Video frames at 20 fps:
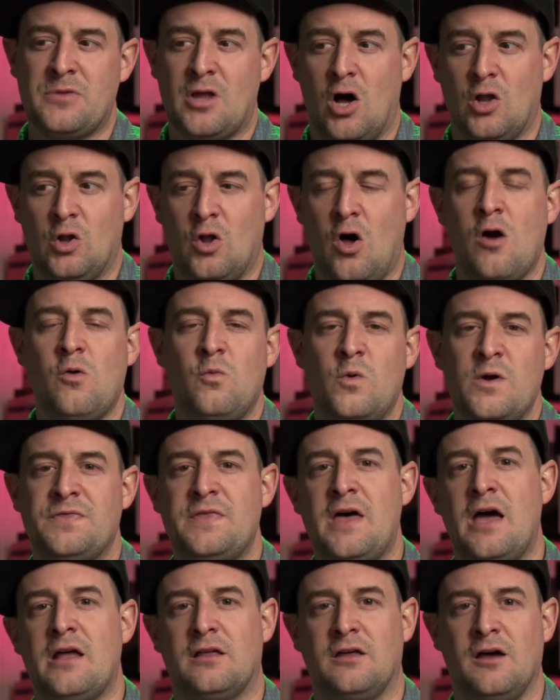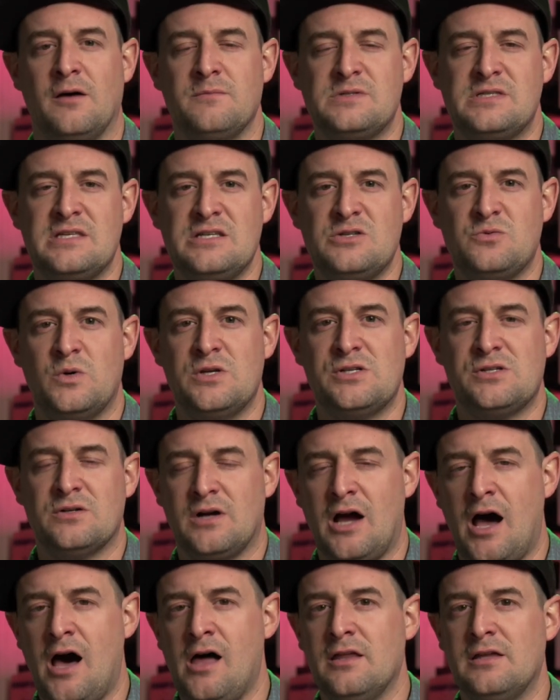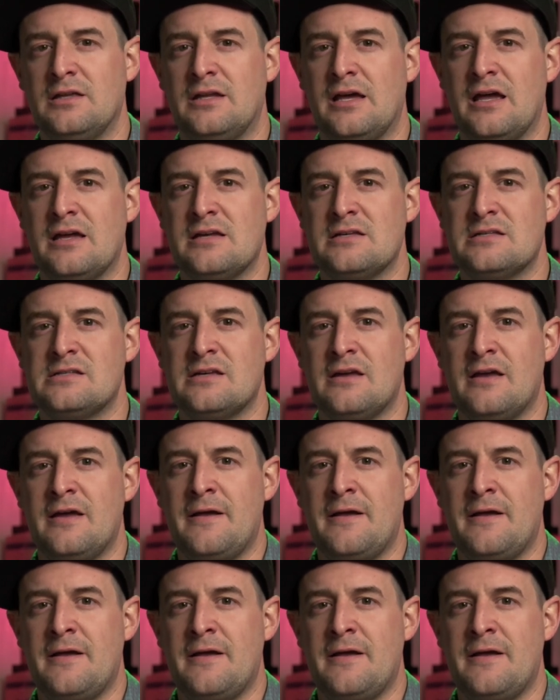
along with that comes these winter holidays.